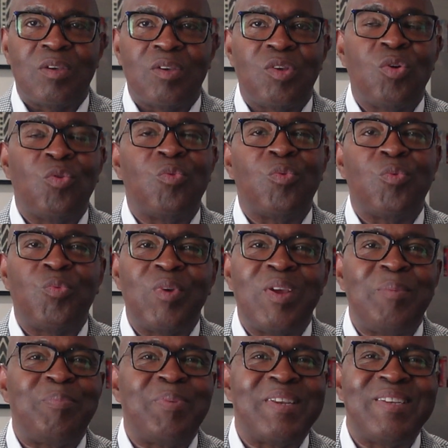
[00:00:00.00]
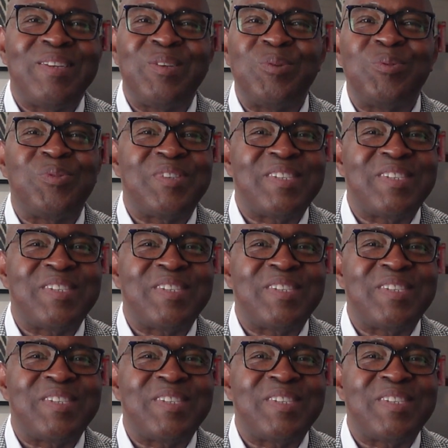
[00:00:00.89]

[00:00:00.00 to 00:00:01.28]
you will reap in due